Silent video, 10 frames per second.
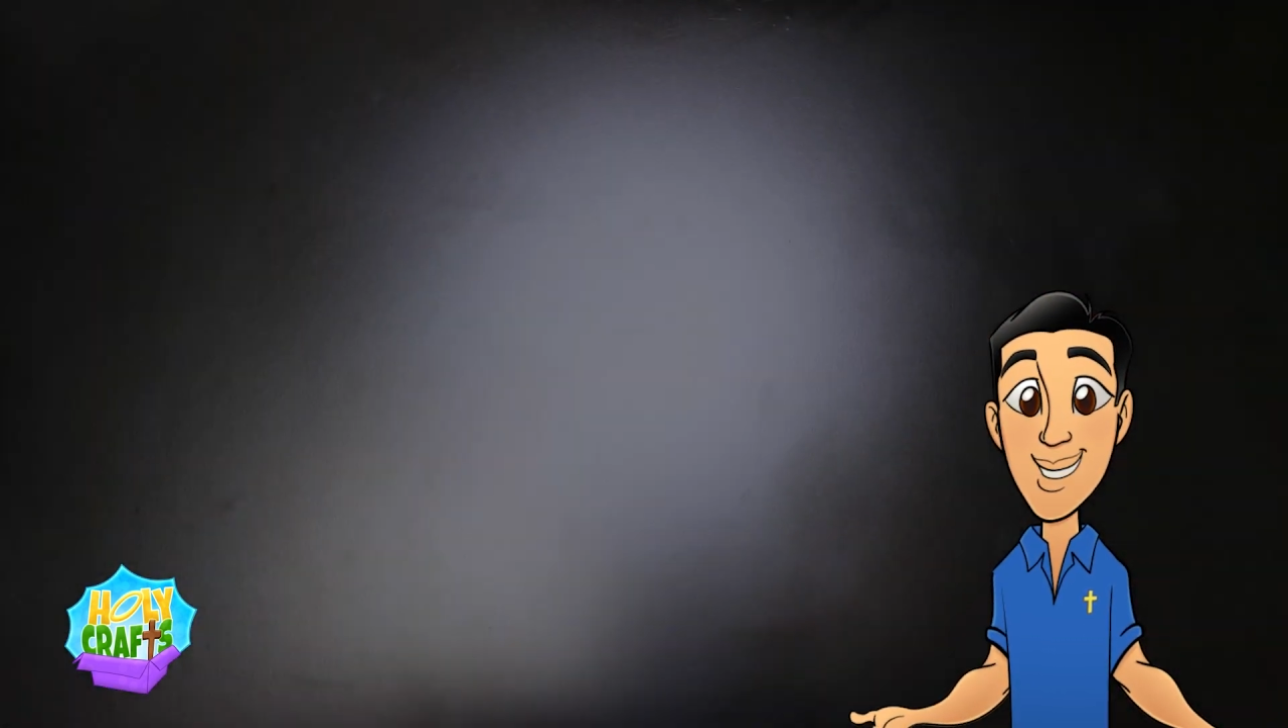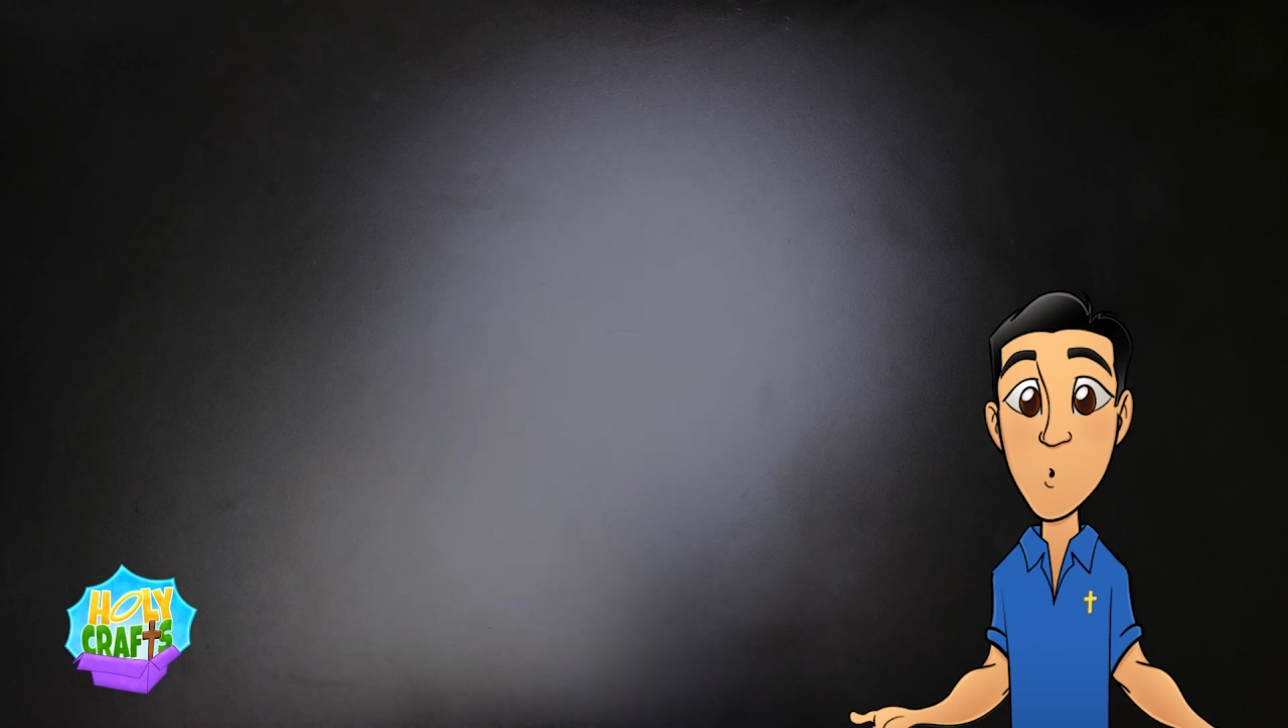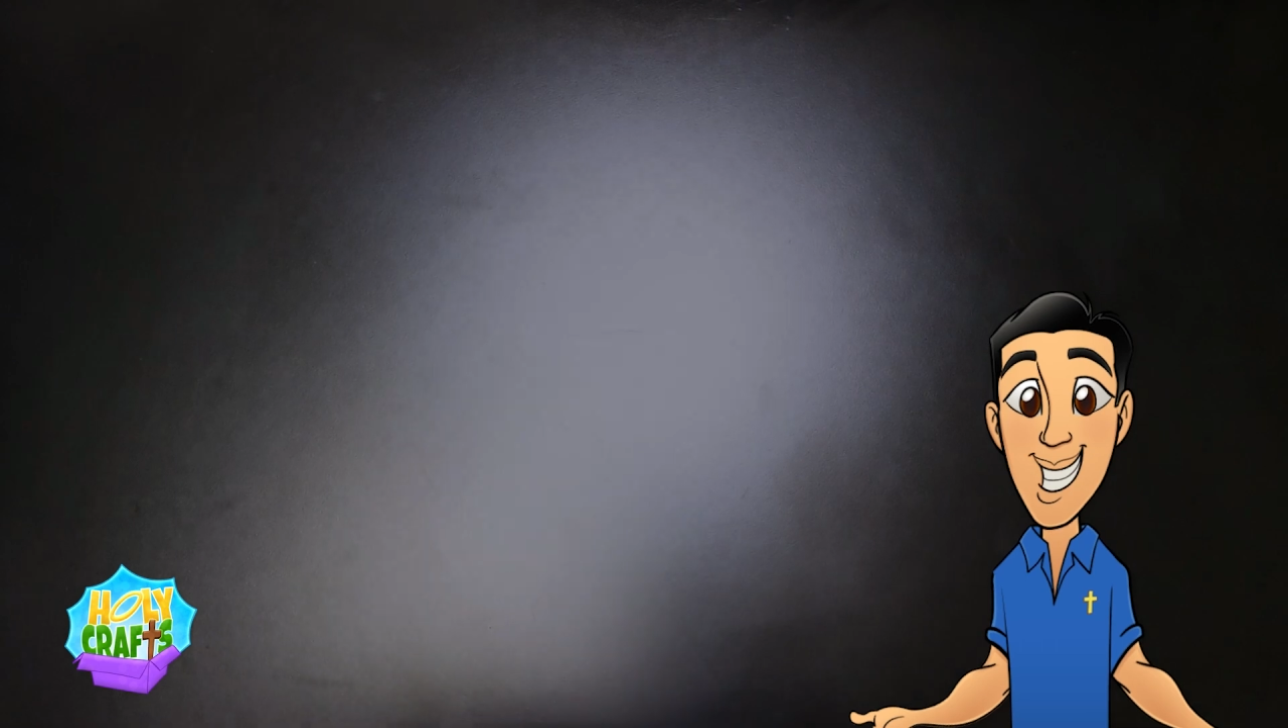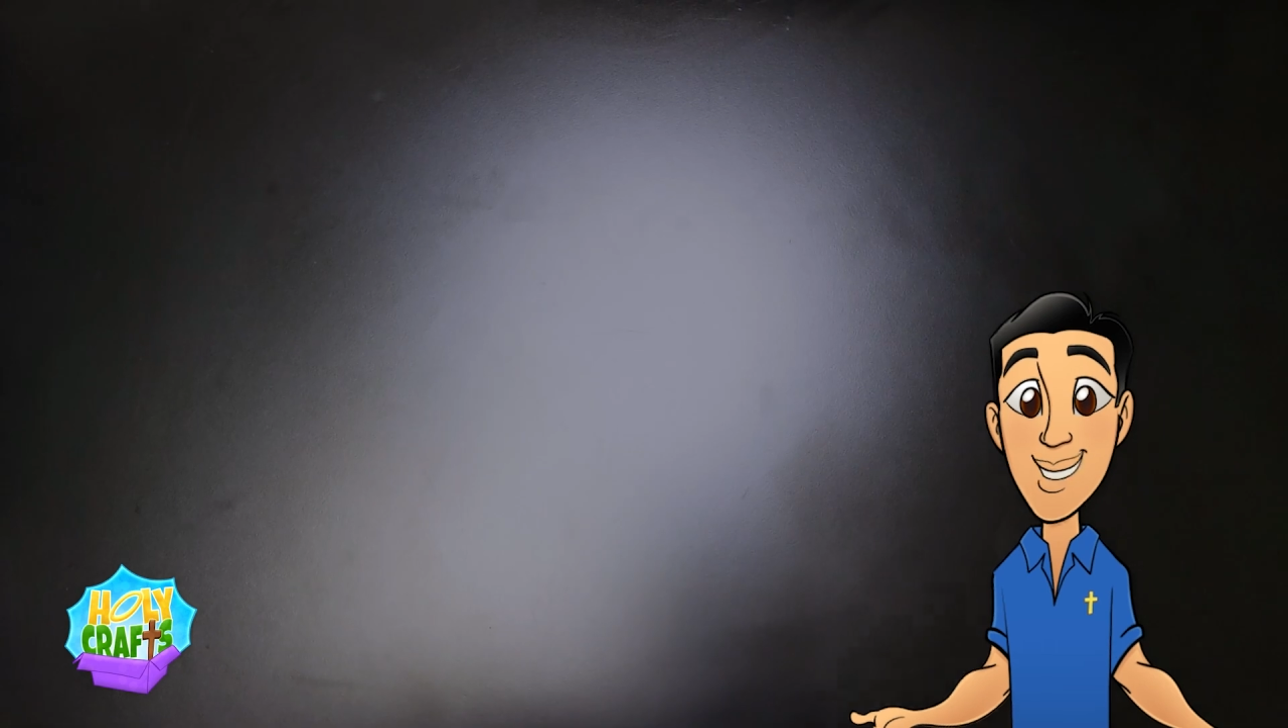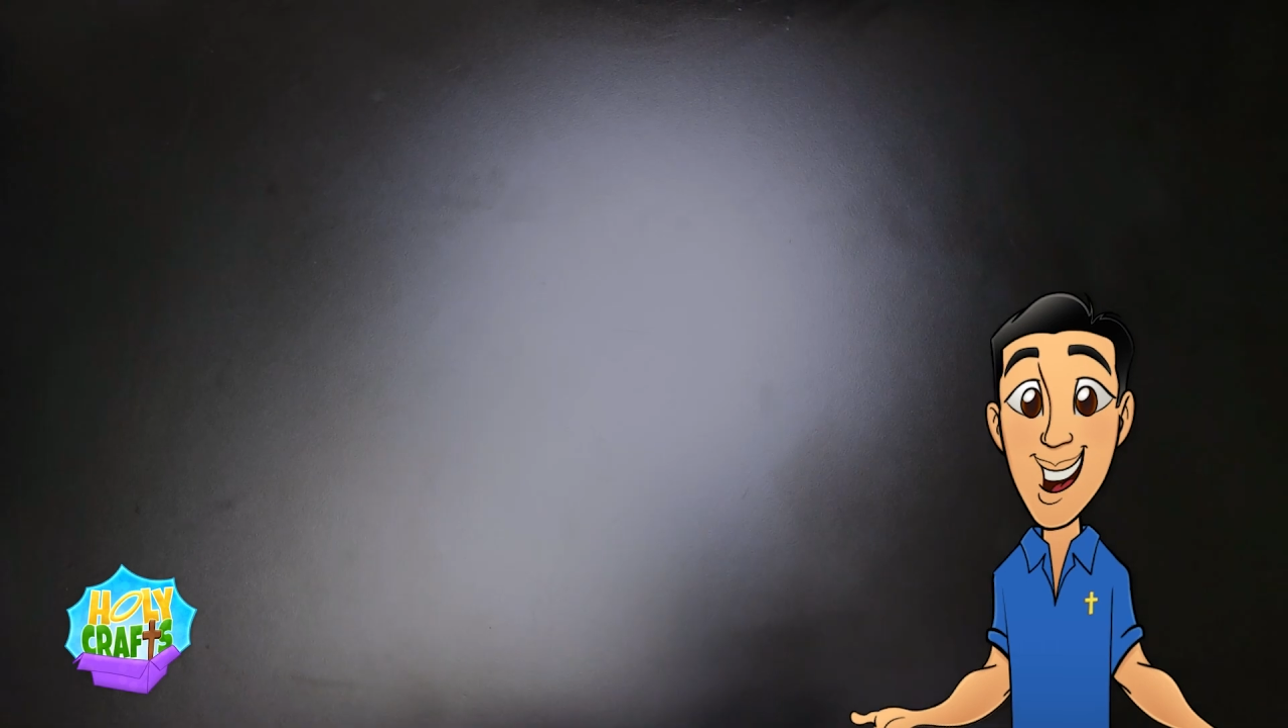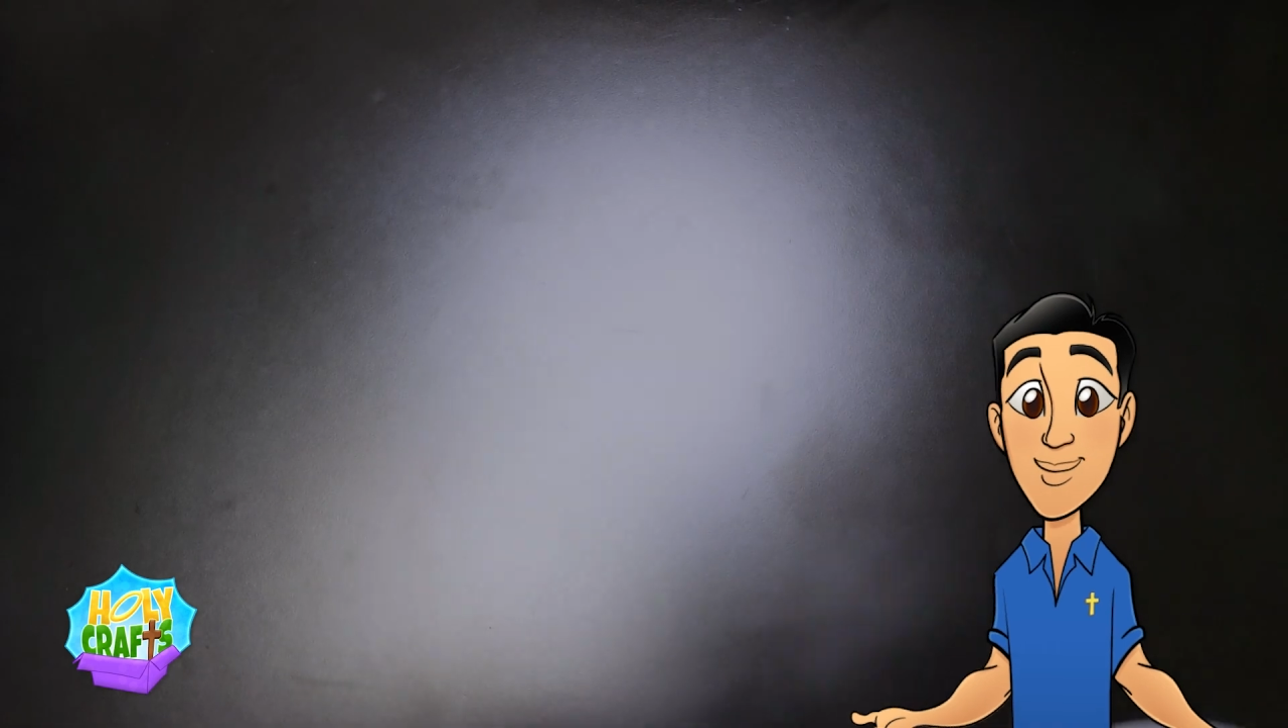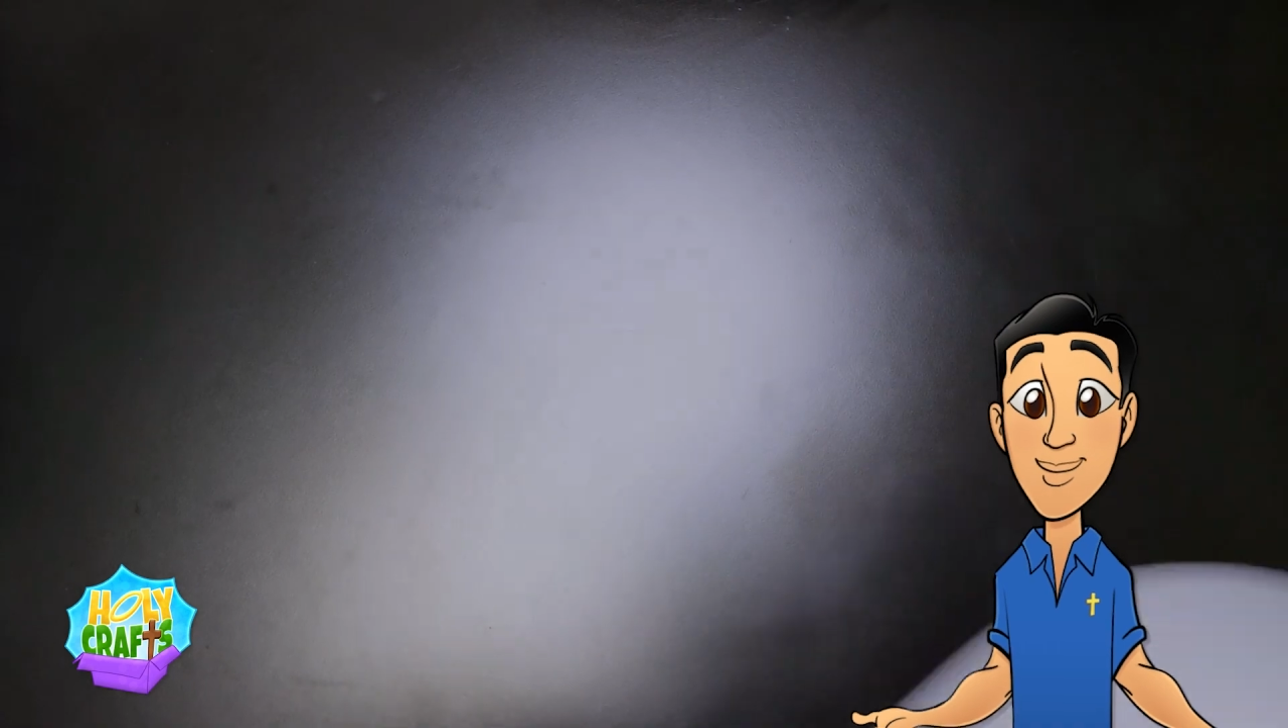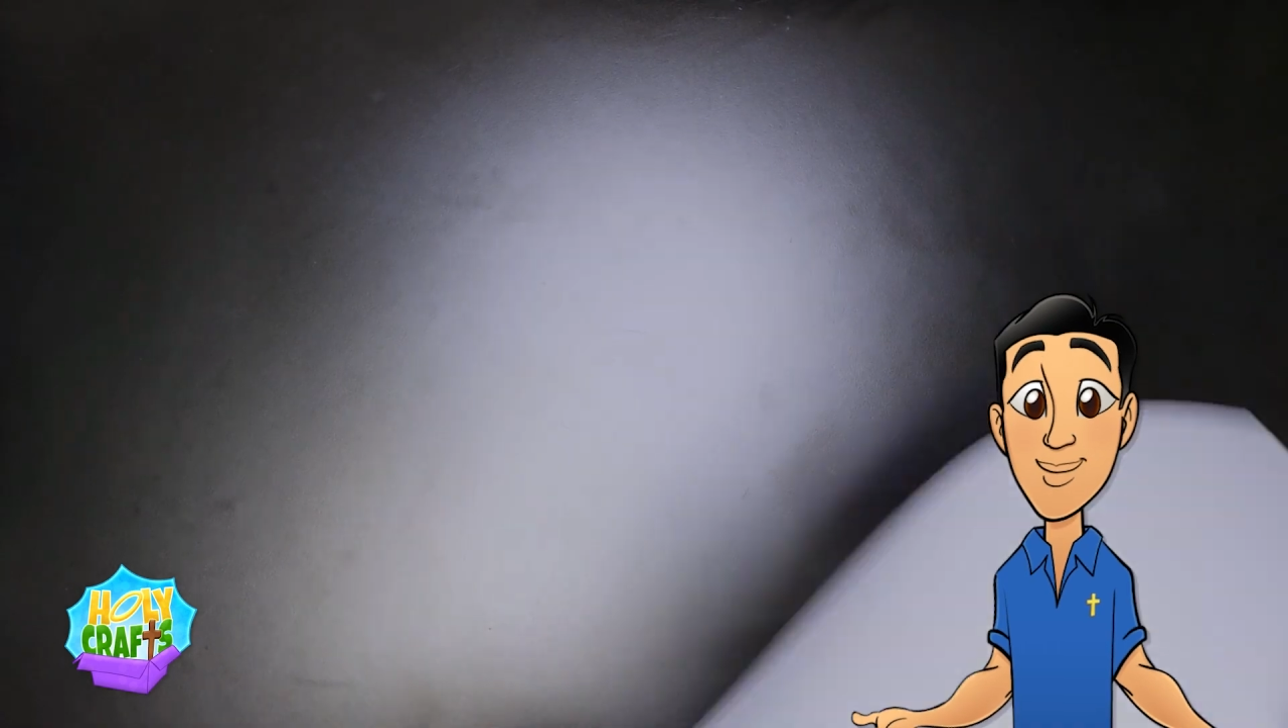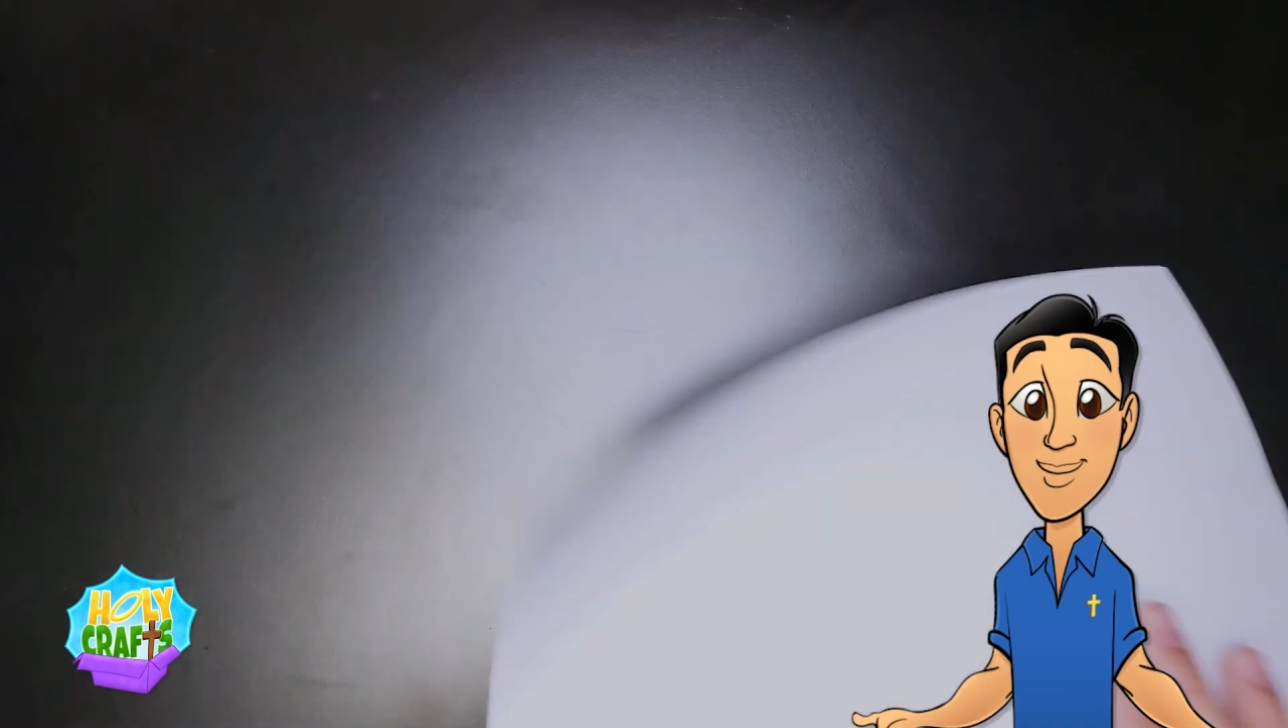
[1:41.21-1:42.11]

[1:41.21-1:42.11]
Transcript: Okay,